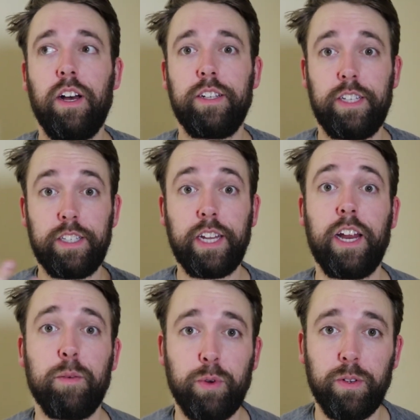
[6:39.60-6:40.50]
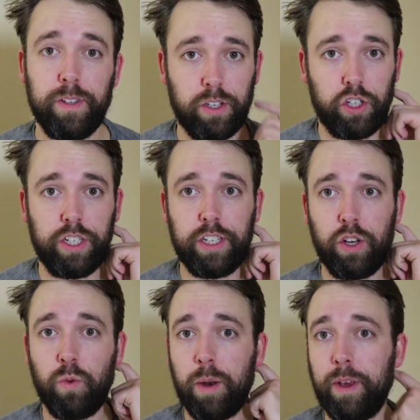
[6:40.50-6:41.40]
sustainable. So she
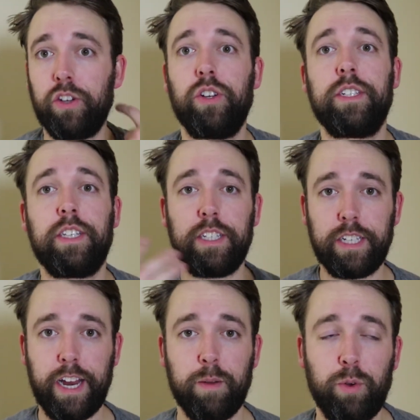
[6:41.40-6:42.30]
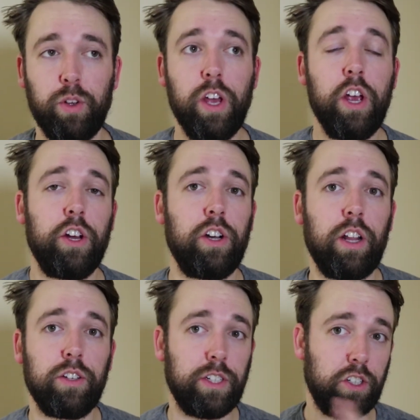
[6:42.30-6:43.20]
said you want to make sure it's sustainable. You're
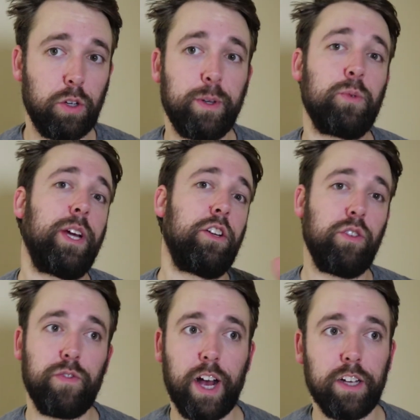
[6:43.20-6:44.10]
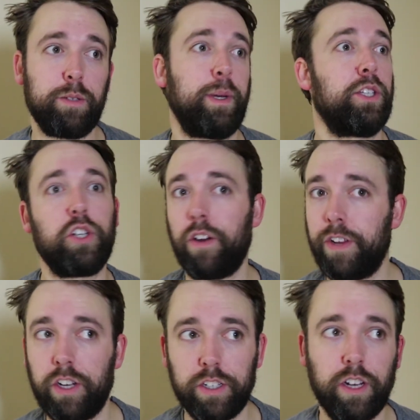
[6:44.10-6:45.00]
not losing too much weight too fast by
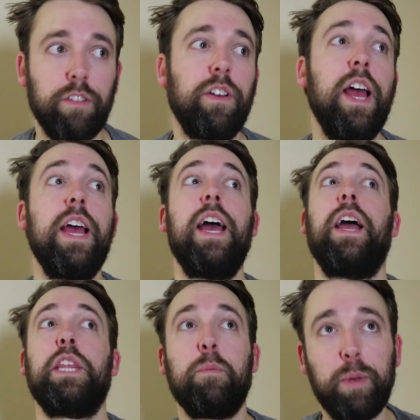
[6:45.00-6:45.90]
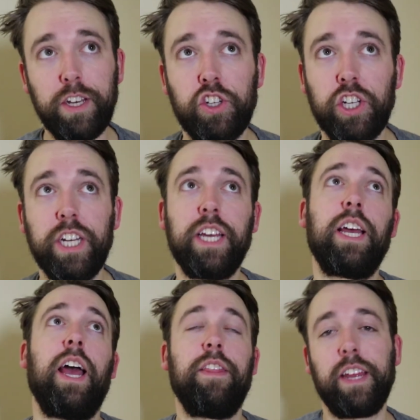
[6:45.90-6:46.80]
starving yourself and then binge
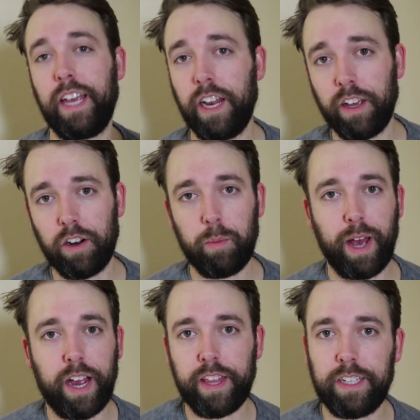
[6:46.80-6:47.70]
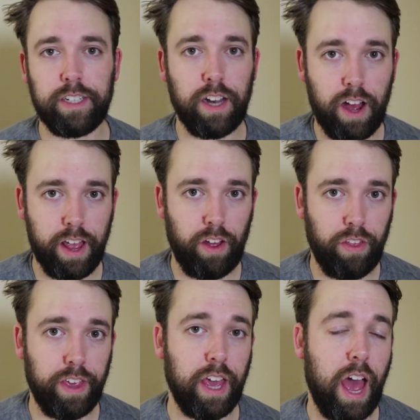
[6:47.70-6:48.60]
eating and then gaining it all back. That's not
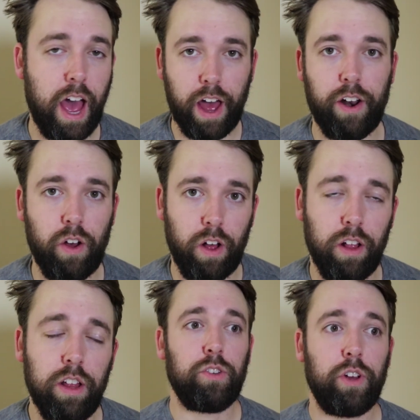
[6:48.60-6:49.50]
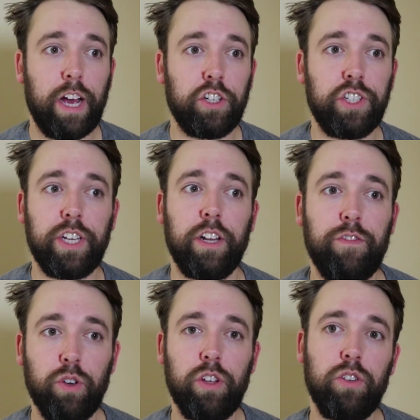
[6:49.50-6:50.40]
healthy at all. So yeah, she said
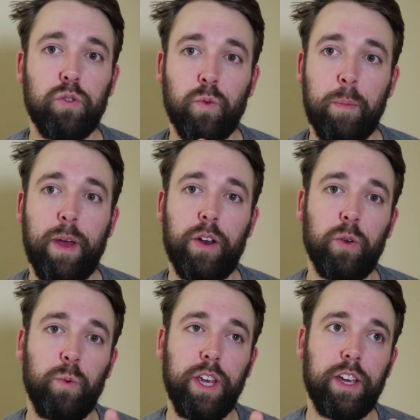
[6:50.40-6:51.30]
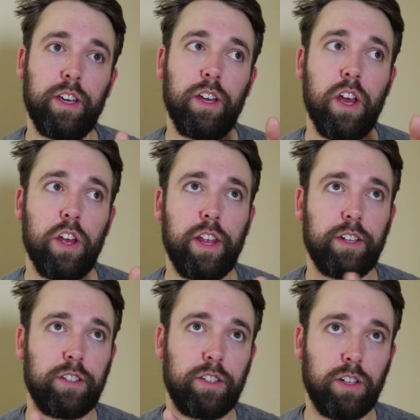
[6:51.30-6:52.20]
if you can lose one pound a week,
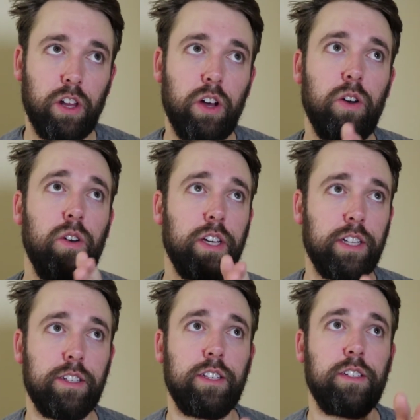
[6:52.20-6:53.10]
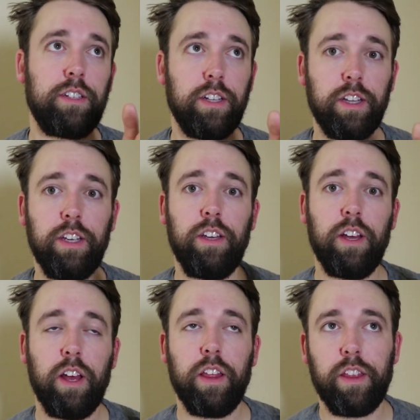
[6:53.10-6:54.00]
that's slow, consistently,
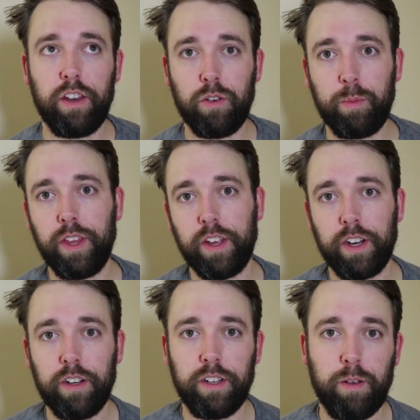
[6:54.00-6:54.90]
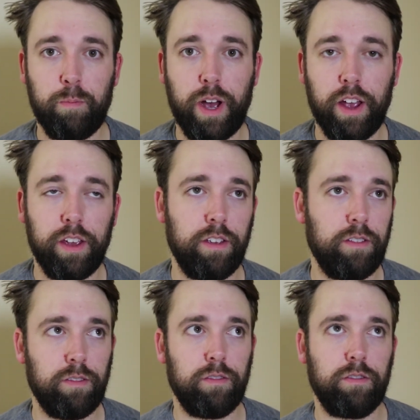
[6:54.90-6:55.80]
then you'll be there by,
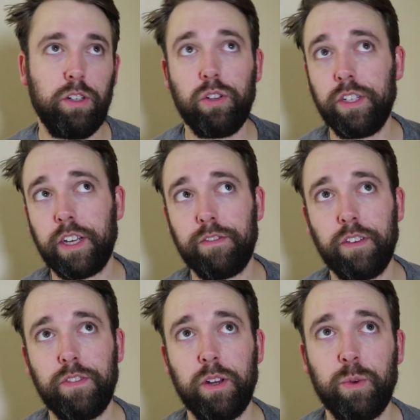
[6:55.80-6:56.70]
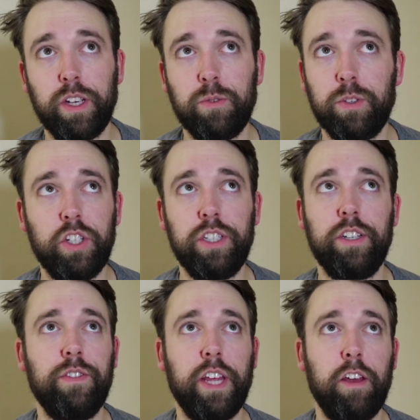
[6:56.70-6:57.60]
it'll only take 15 weeks, which isn't
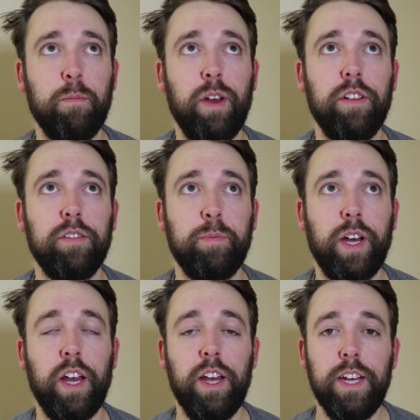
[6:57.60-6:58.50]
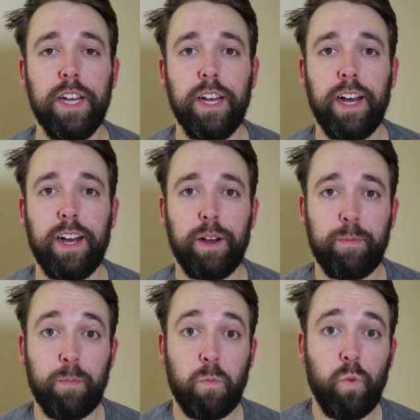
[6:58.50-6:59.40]
even eight months. But um,
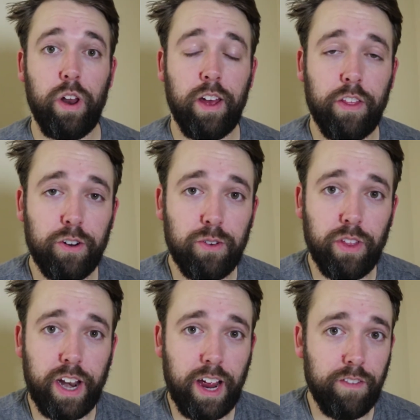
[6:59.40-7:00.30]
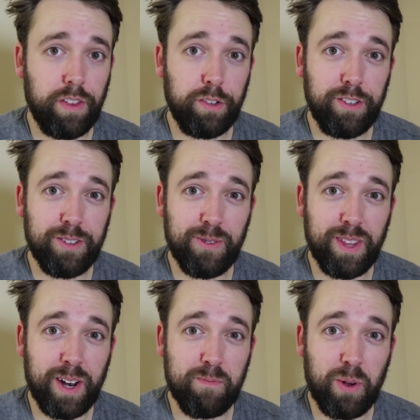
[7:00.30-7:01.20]
one other goal that I have, and this is the one
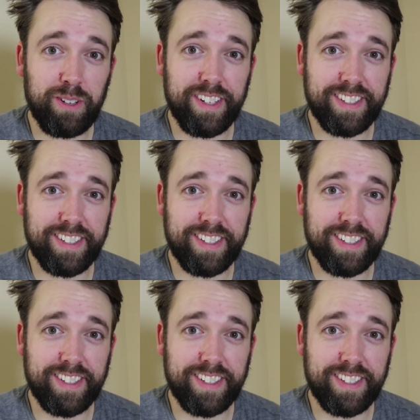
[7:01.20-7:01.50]
that I'm most